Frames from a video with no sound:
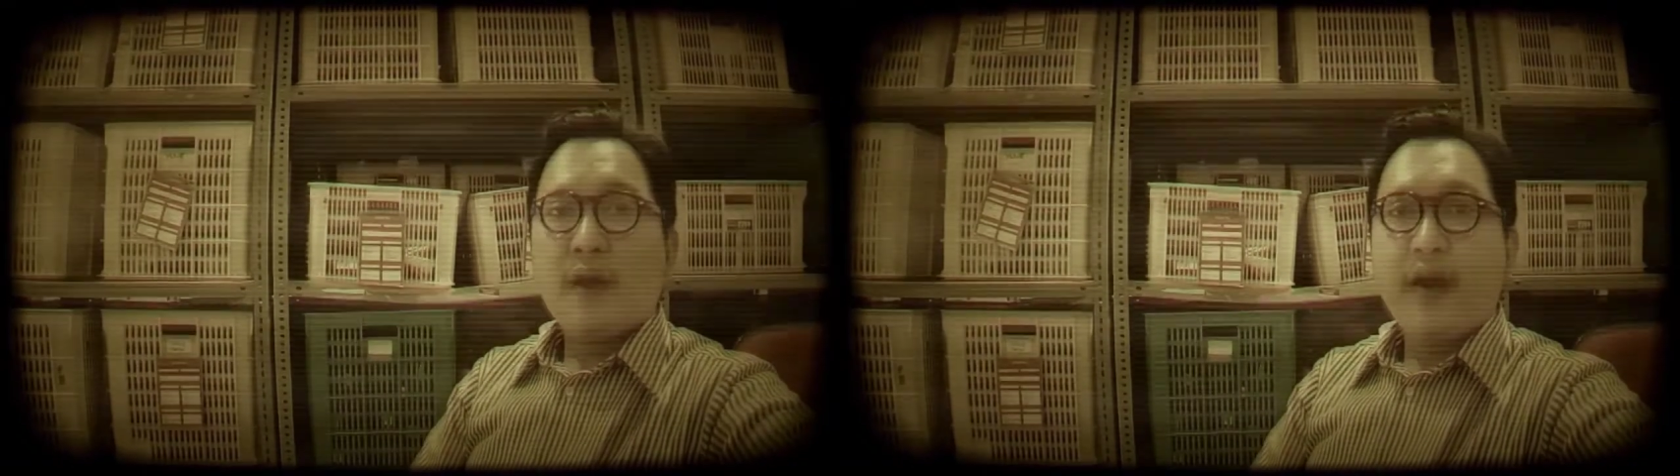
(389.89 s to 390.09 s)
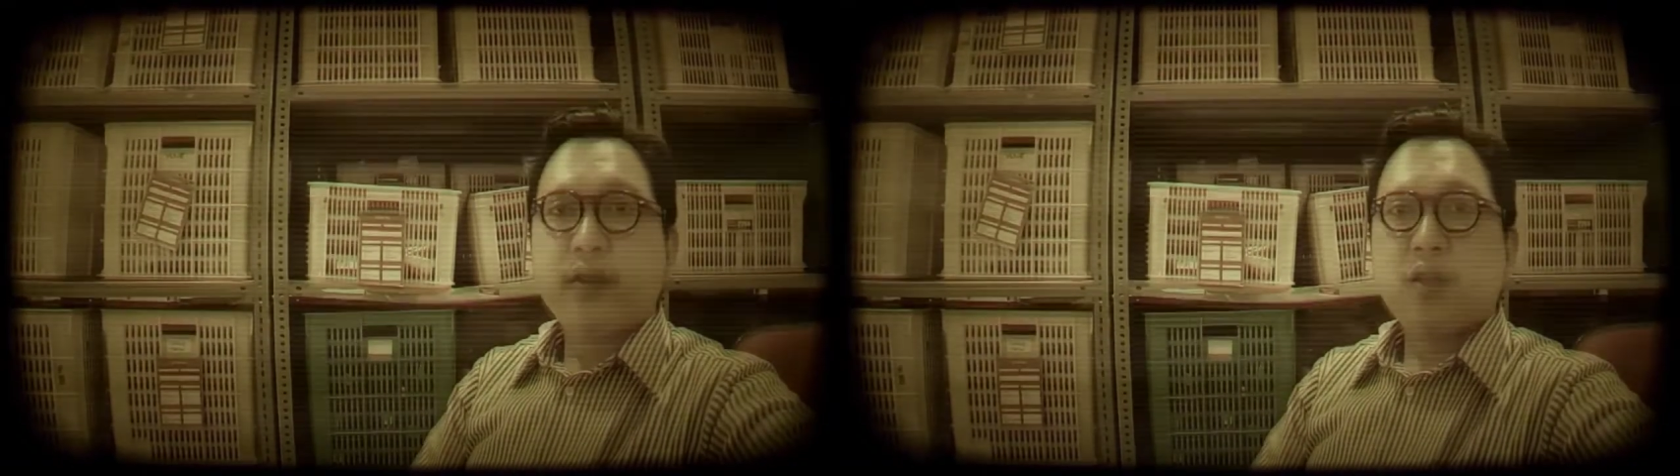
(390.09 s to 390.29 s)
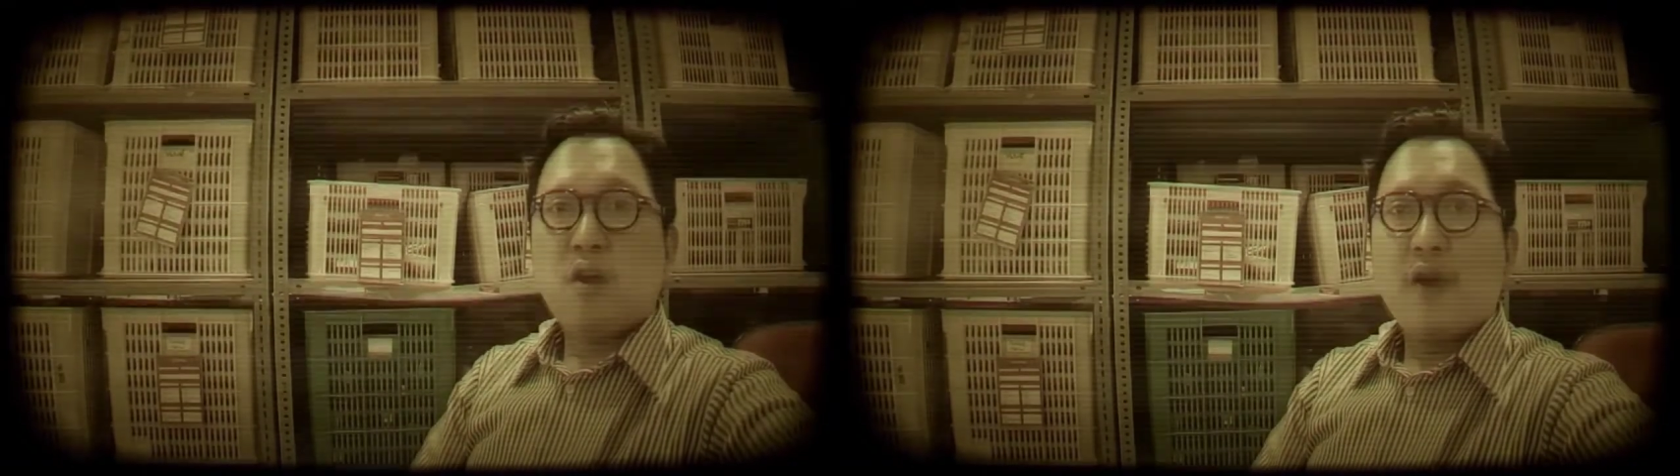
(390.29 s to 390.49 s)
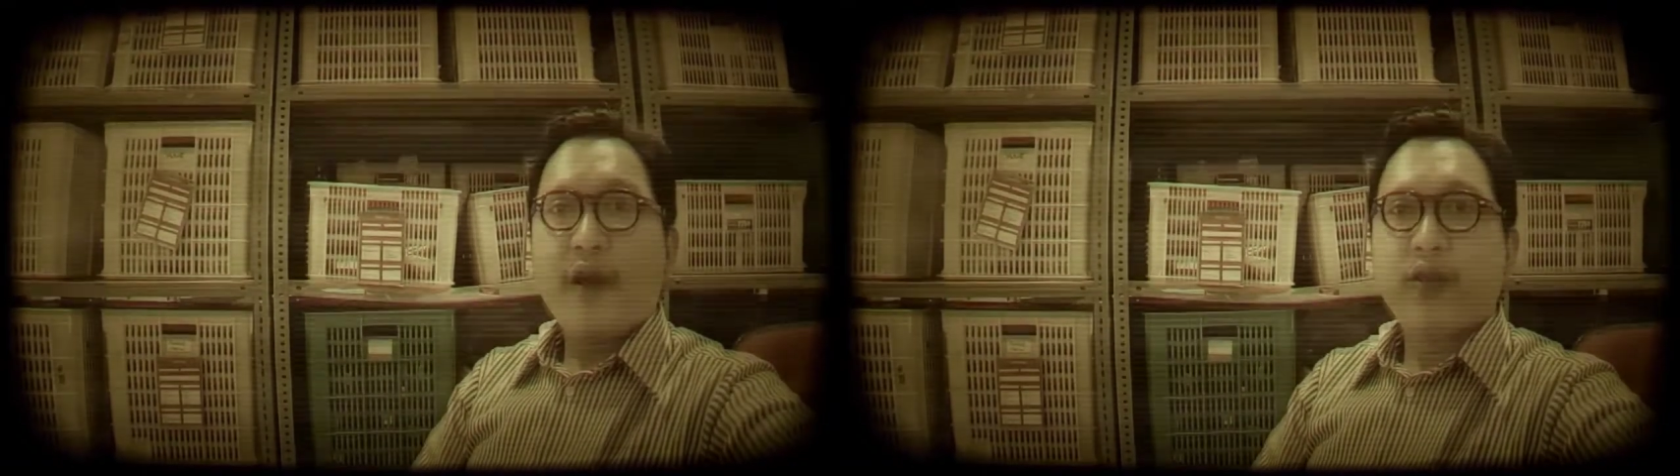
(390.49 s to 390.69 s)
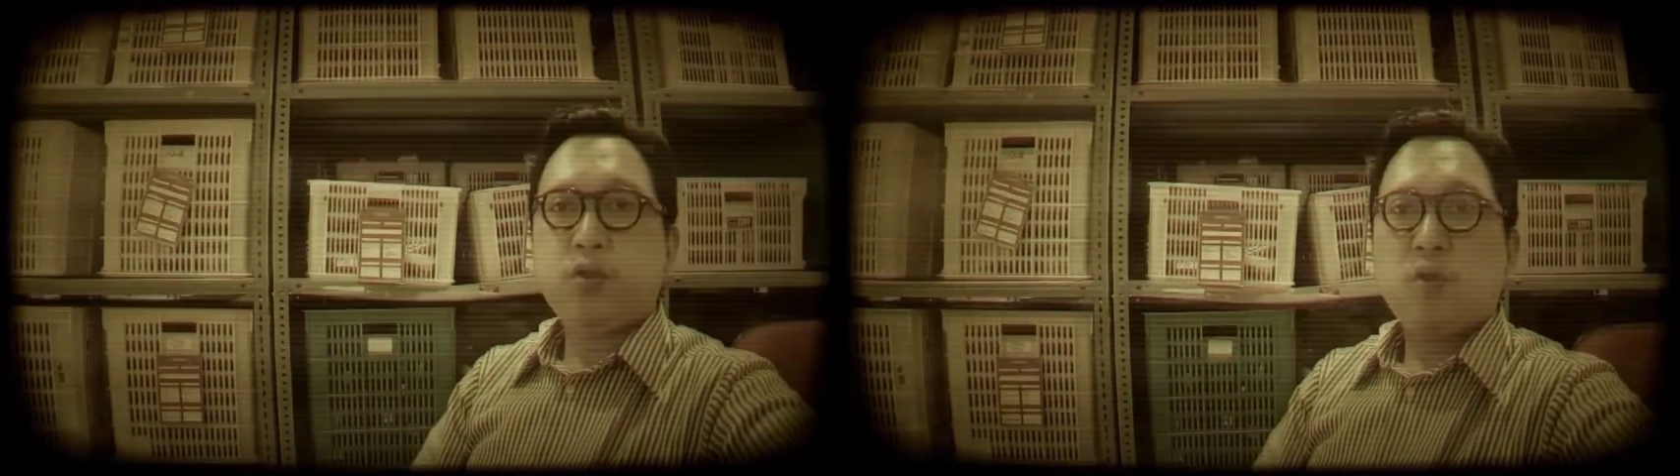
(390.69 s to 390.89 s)
as long
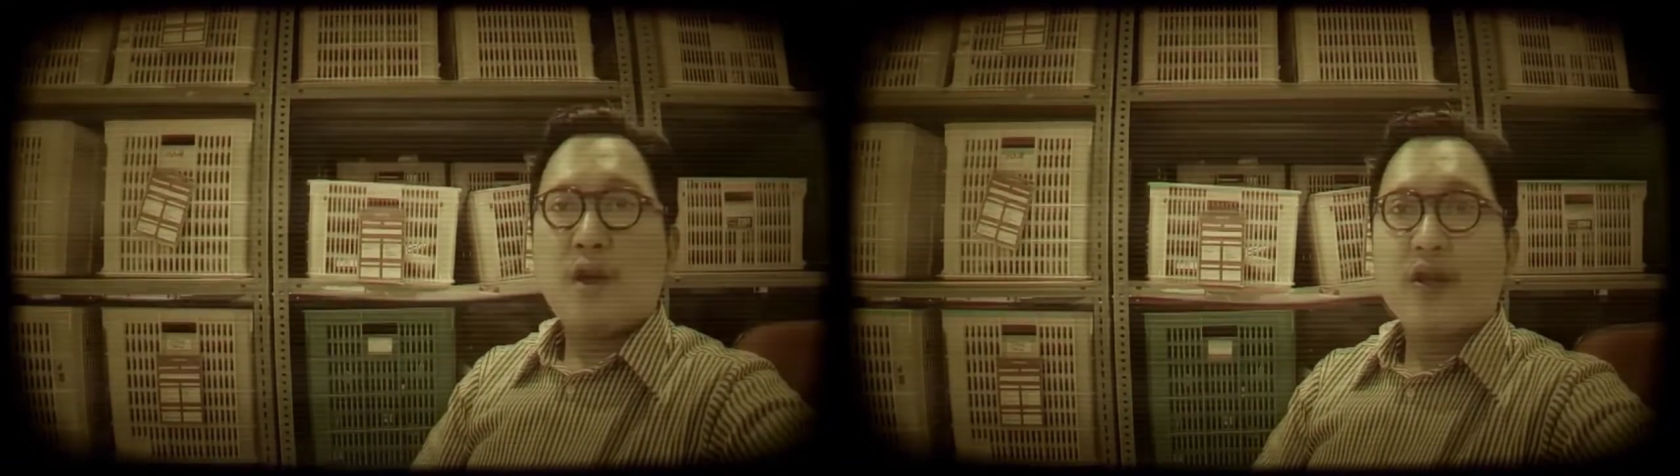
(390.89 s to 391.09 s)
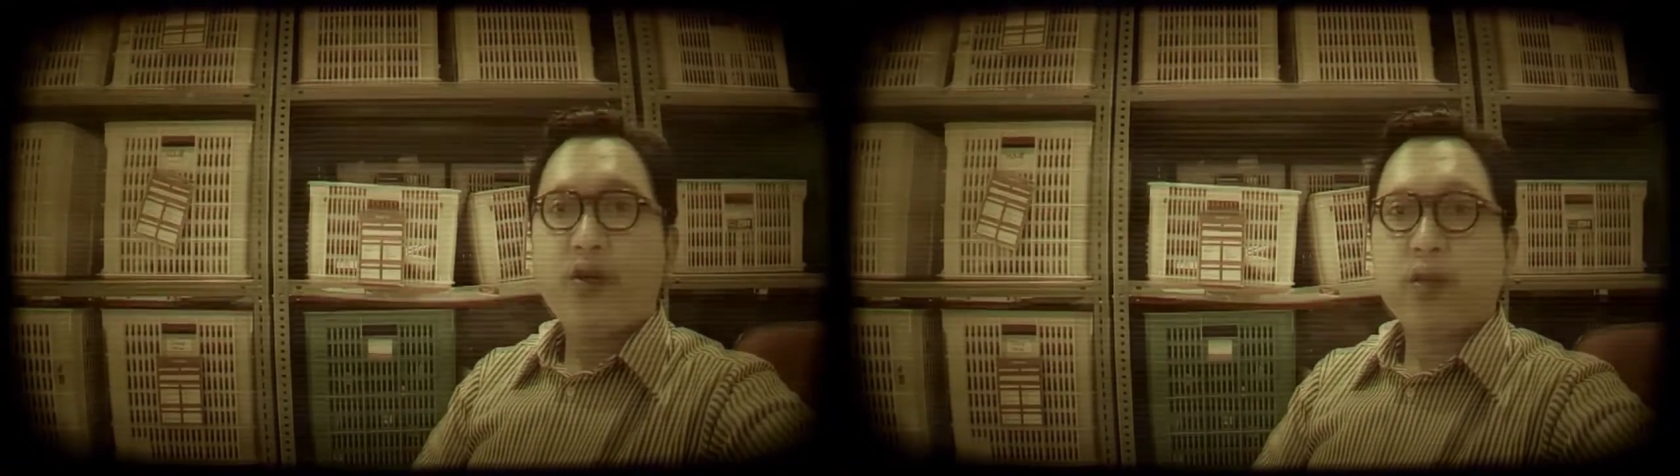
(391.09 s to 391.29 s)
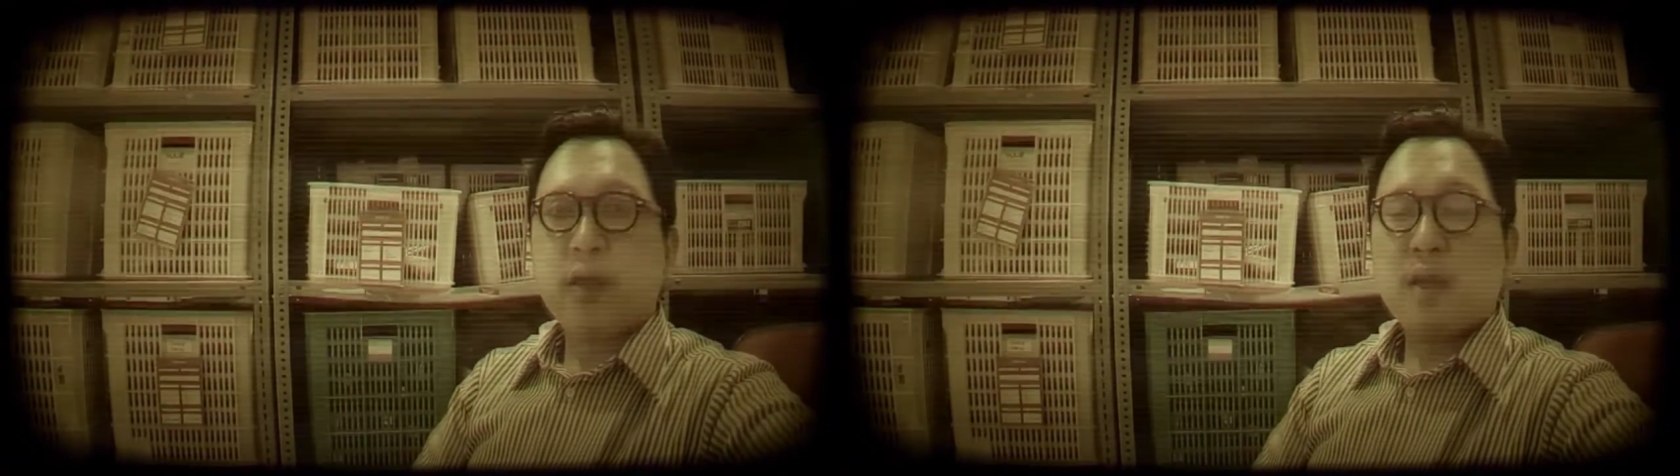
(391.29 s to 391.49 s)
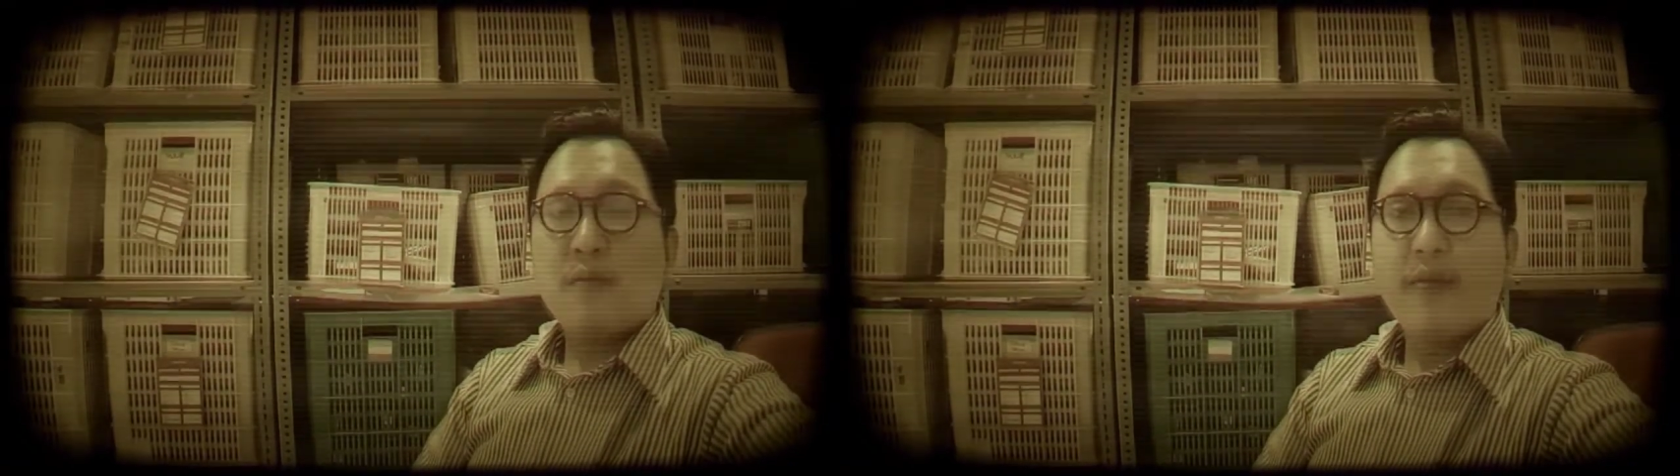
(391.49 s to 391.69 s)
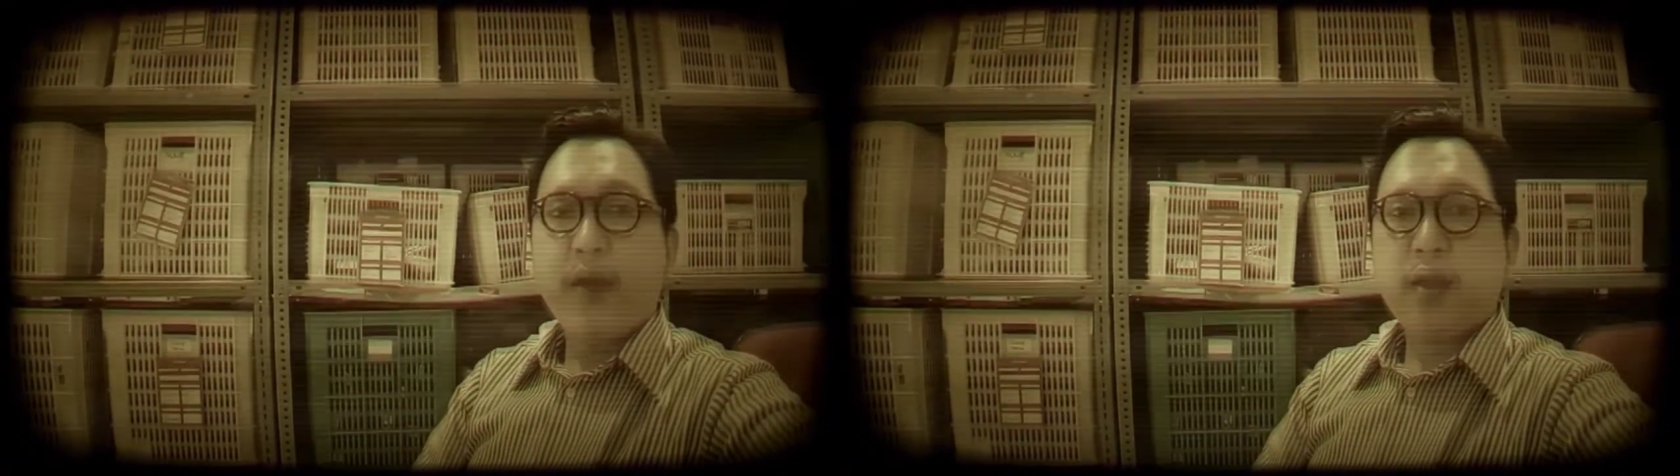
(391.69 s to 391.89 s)
as you are good
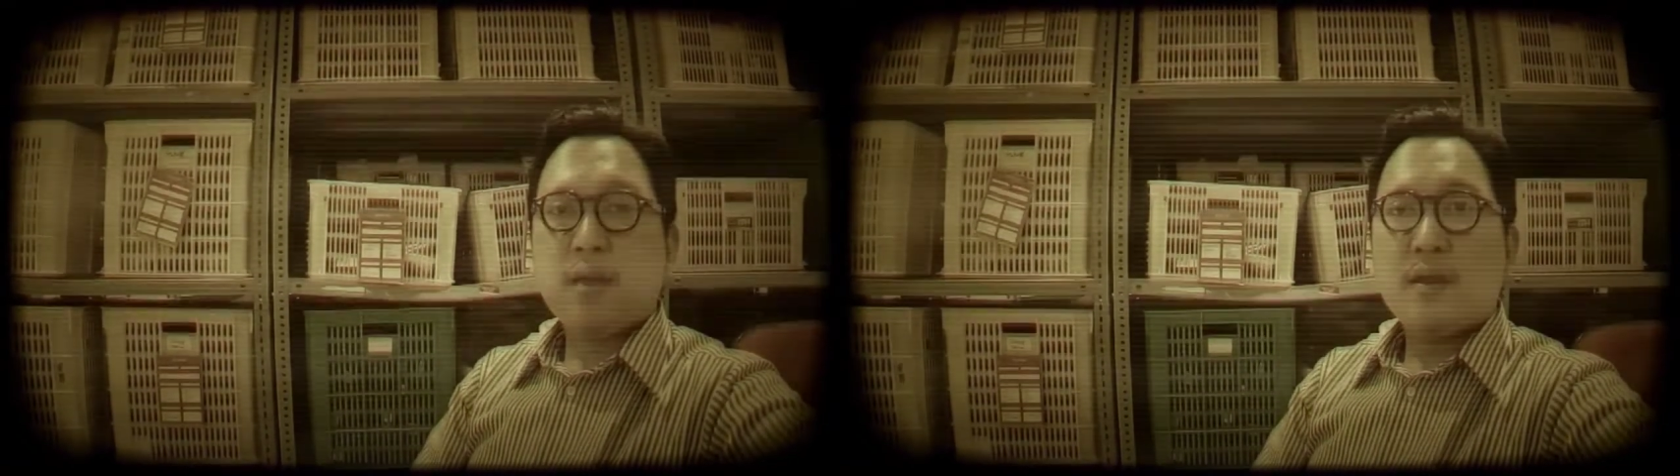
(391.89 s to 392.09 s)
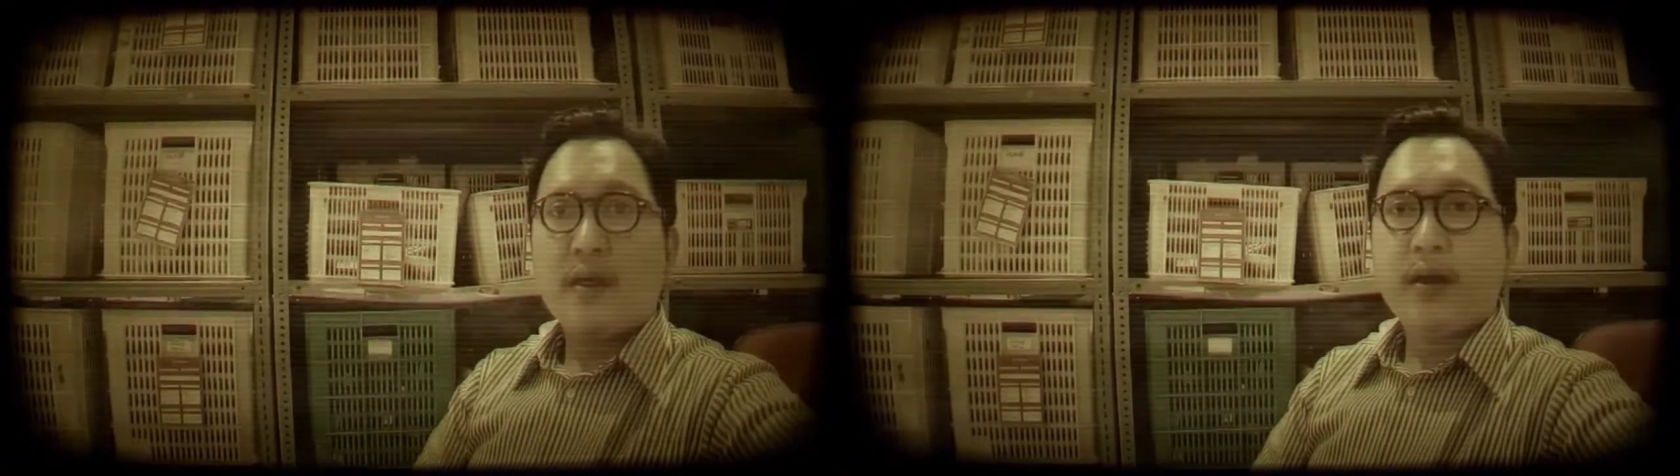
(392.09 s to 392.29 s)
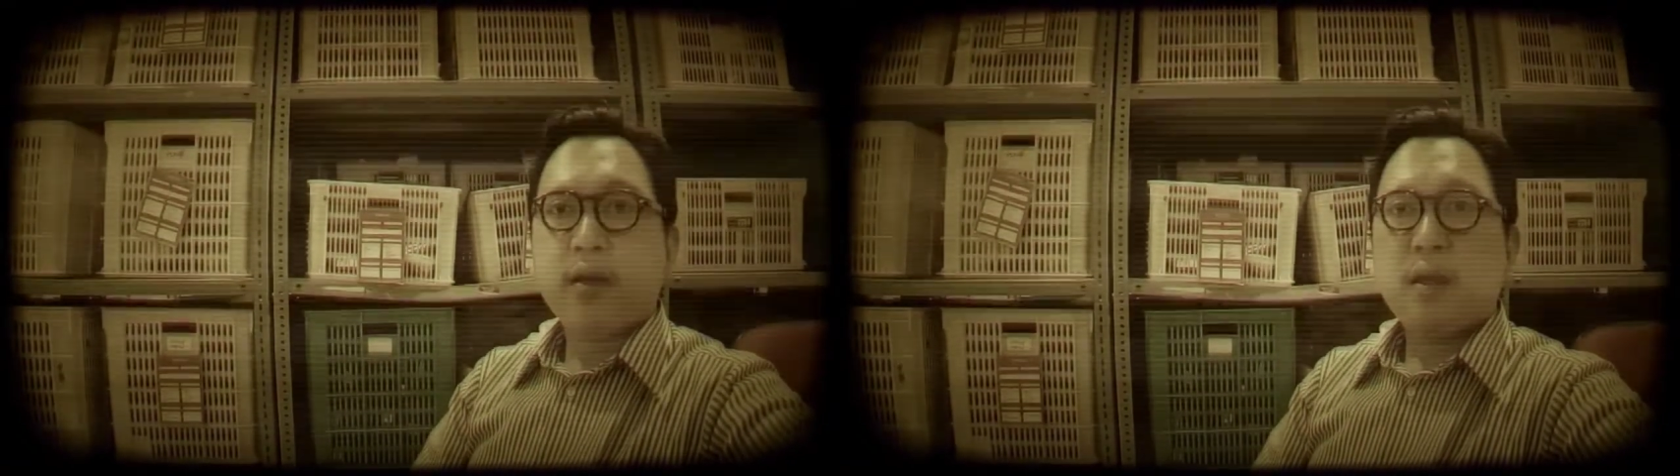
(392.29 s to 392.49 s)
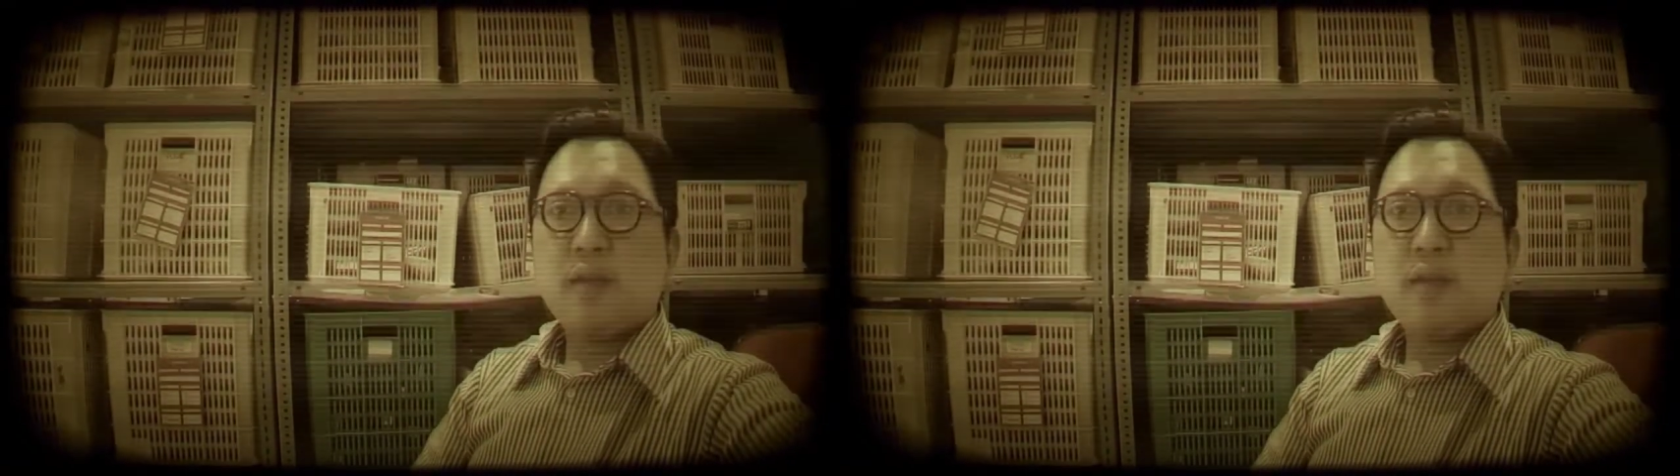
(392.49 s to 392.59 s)
at managing